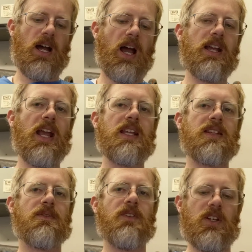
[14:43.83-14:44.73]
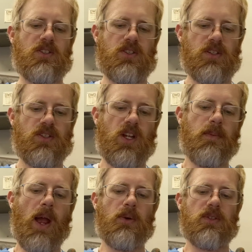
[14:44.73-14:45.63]
I ate the fish some
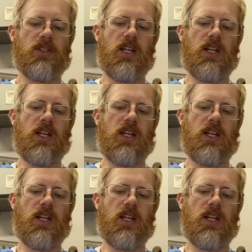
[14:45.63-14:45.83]
hours